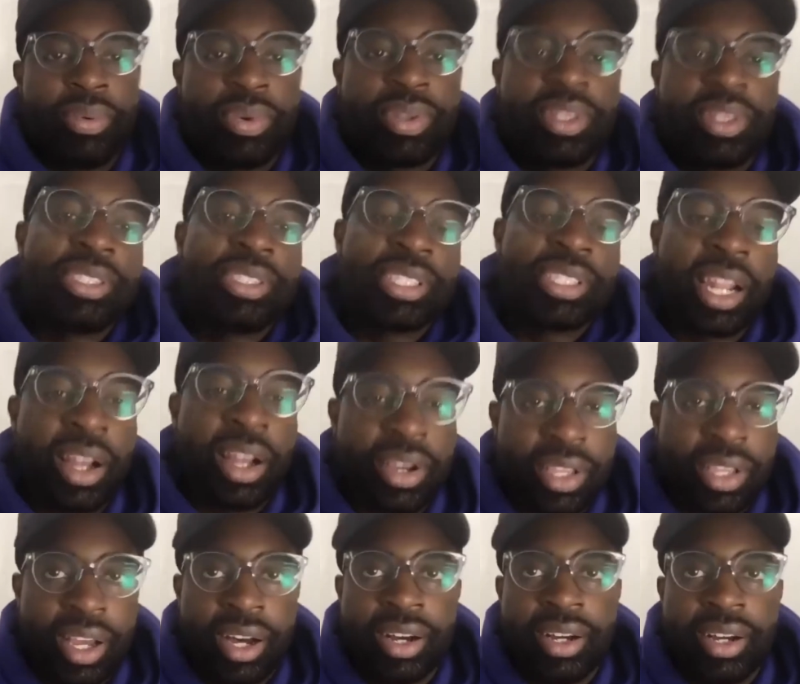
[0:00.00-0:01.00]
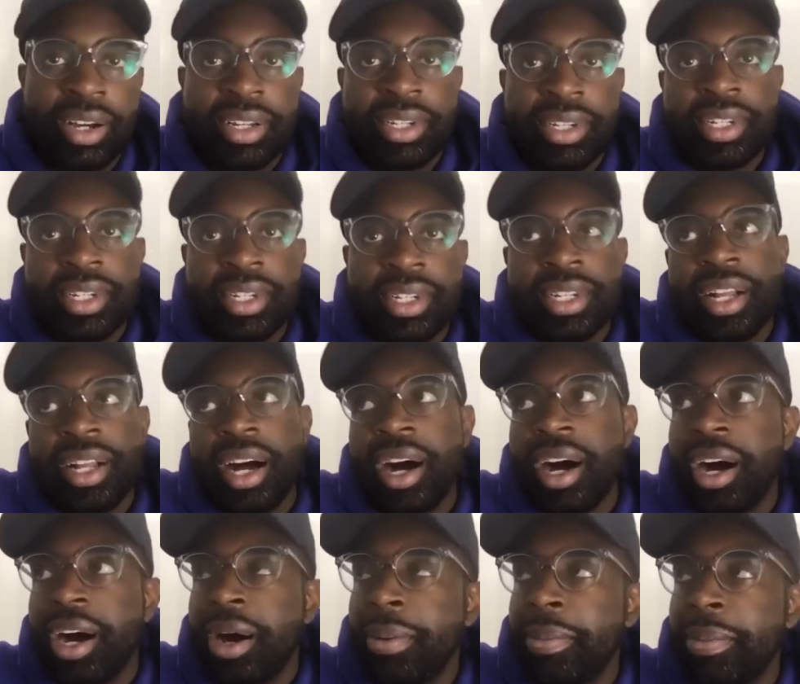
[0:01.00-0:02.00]
shout out, y'all.
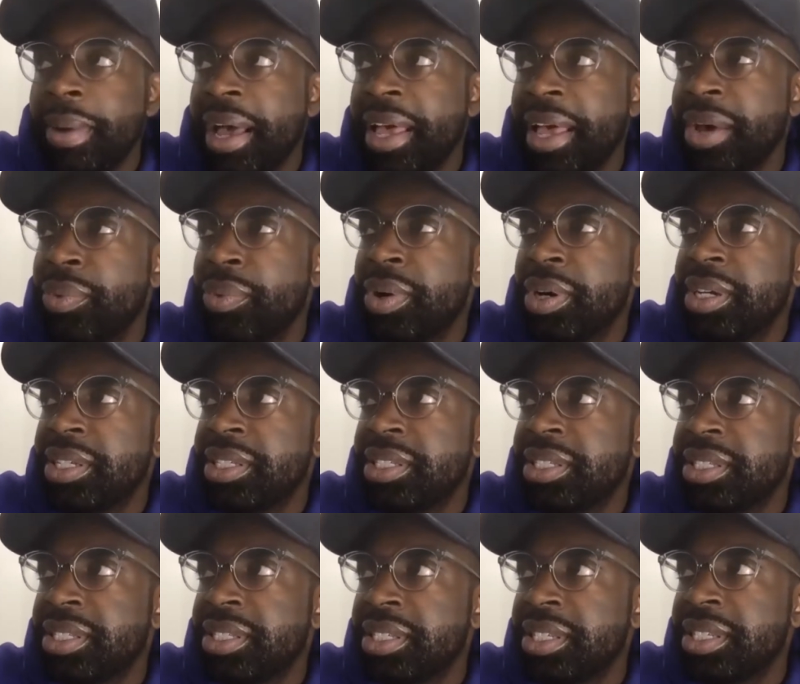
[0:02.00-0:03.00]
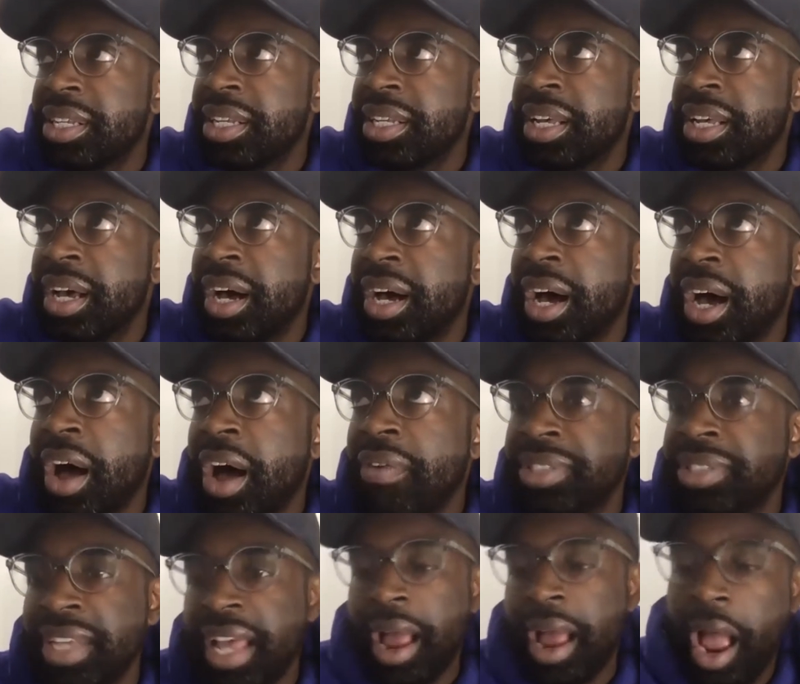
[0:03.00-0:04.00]
It was obviously
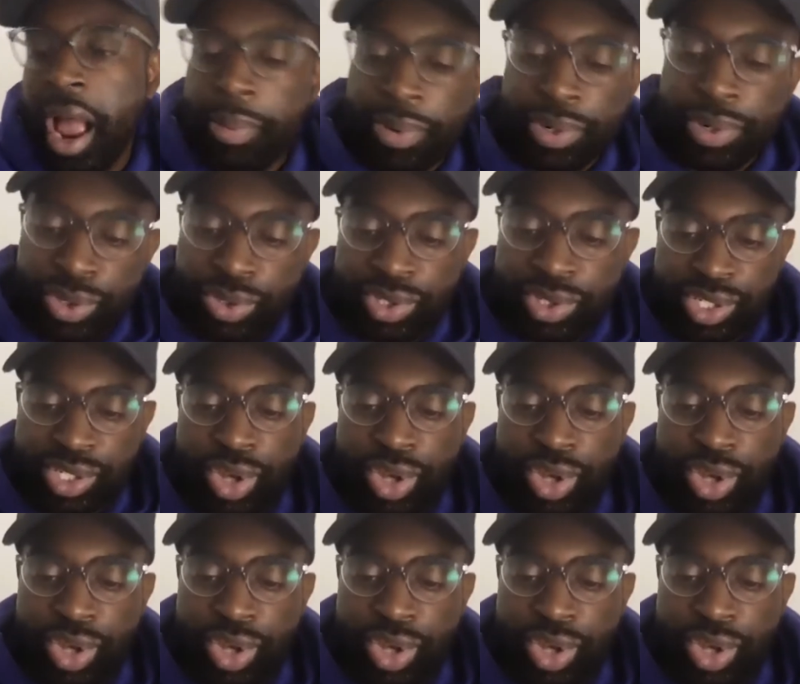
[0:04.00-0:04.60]
I produced a song